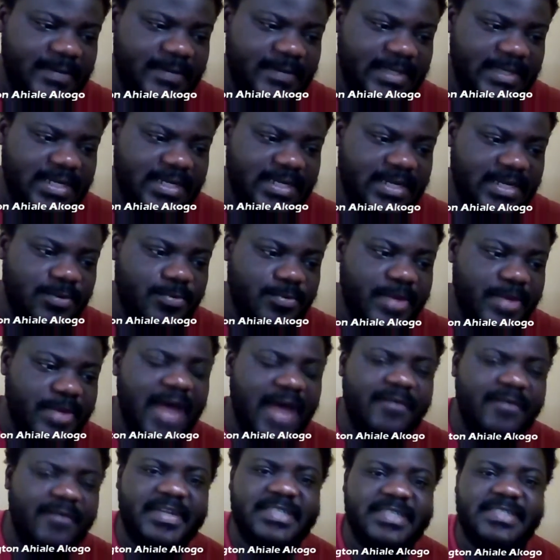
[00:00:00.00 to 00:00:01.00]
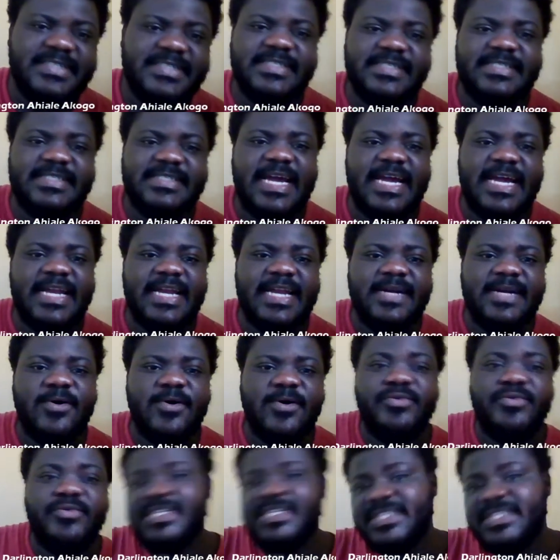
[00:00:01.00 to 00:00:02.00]
we have these things that are called
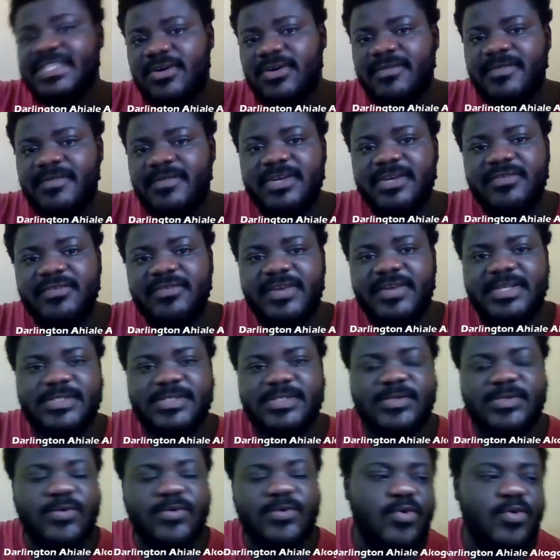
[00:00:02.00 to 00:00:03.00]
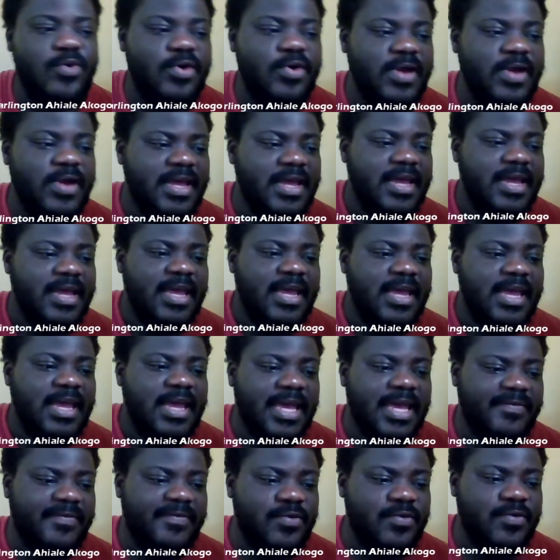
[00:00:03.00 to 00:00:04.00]
region of interest. So if
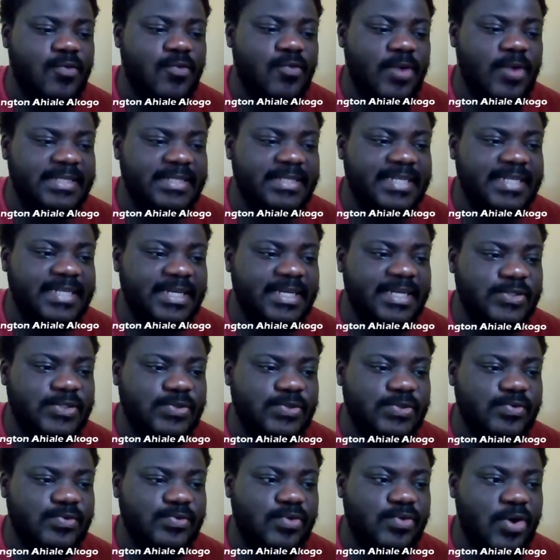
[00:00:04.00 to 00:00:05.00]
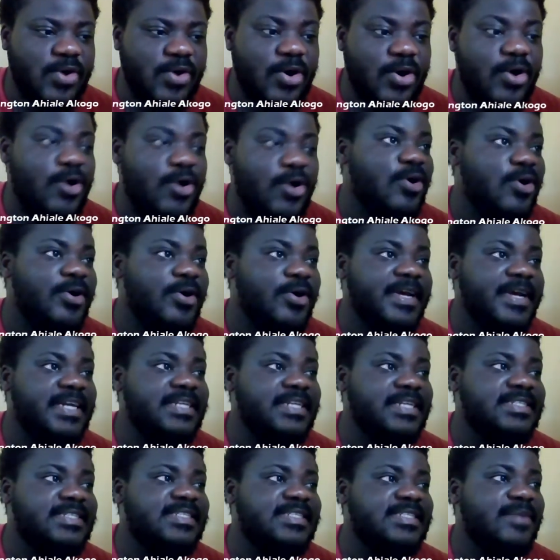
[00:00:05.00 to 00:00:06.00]
you wanted to, or in
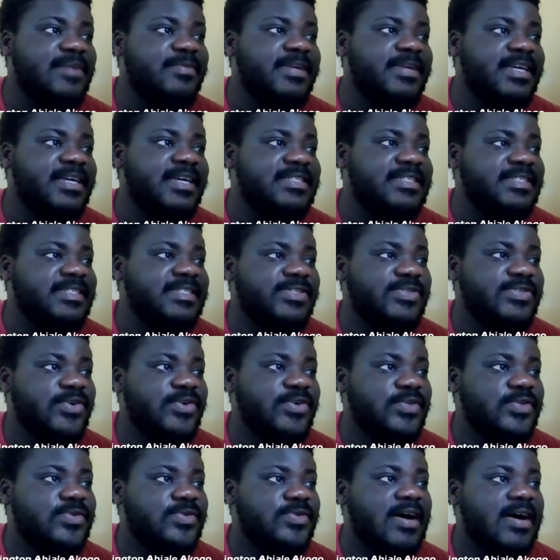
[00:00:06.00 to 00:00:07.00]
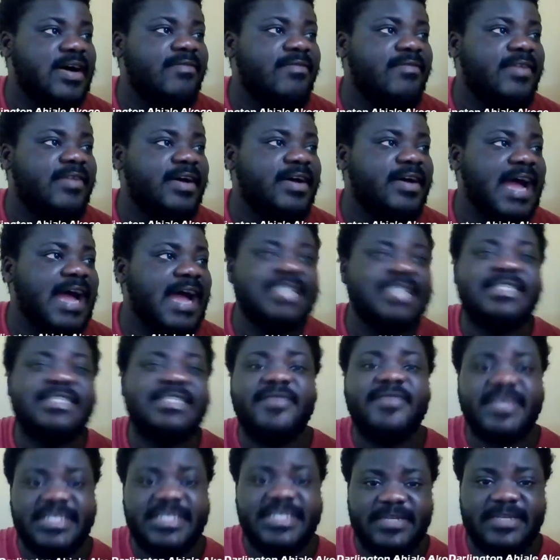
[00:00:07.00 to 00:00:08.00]
some cases, you also have
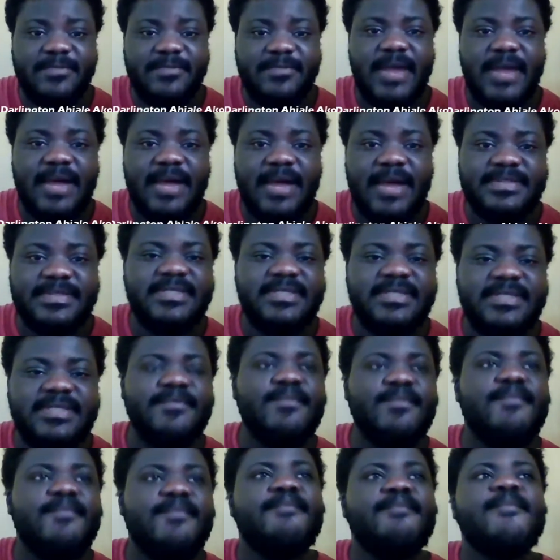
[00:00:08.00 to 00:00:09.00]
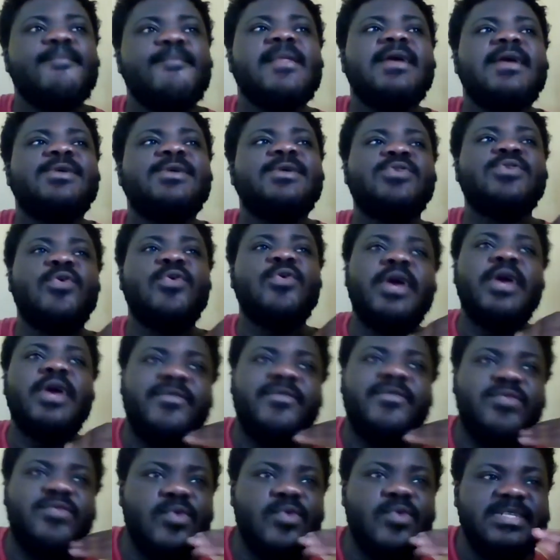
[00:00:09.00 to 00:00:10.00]
activation maps. So if you
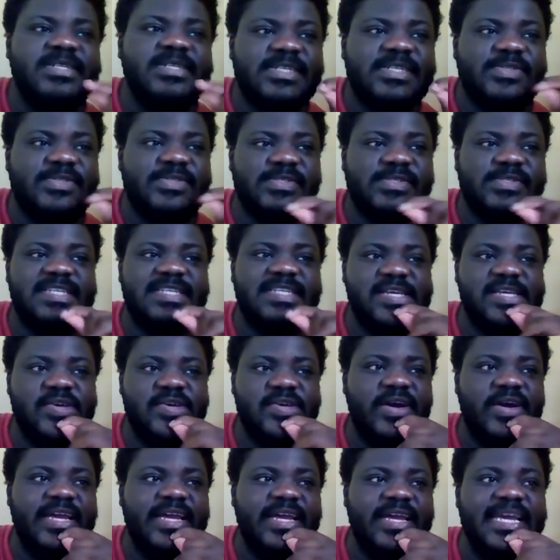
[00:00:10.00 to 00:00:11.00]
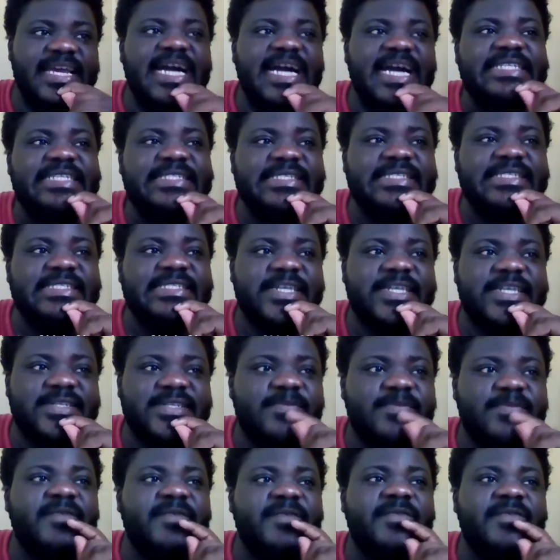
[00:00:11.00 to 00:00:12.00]
wanted to see your AI system's
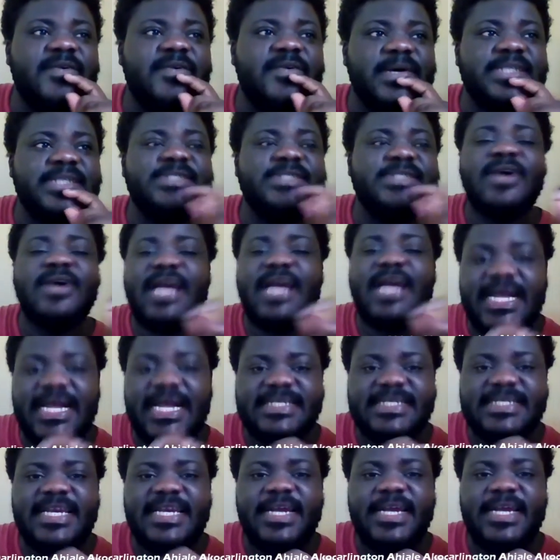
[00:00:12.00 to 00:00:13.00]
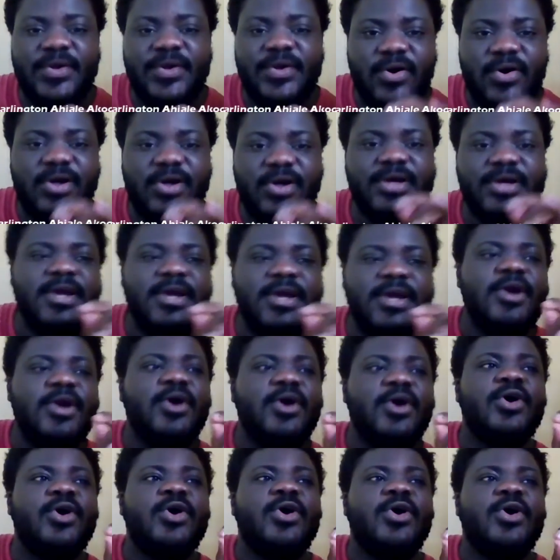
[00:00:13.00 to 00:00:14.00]
performance on cat and dog,
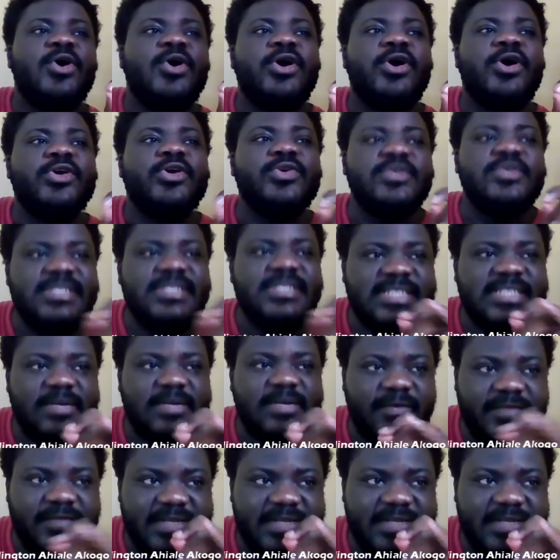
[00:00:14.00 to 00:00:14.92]
using some of these